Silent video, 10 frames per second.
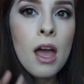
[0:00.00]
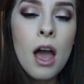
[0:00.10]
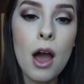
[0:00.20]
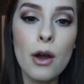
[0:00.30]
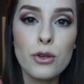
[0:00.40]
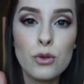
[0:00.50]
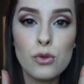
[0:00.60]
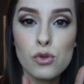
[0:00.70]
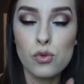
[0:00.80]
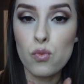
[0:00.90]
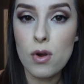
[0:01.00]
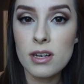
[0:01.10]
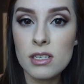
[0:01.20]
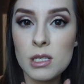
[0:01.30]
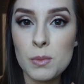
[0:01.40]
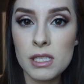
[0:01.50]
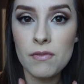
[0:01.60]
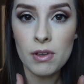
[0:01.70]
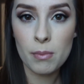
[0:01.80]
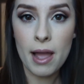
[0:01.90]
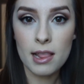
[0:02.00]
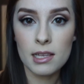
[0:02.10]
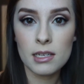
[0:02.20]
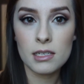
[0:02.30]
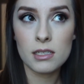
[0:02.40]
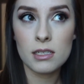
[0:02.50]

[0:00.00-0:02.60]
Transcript: I'll use one specific palette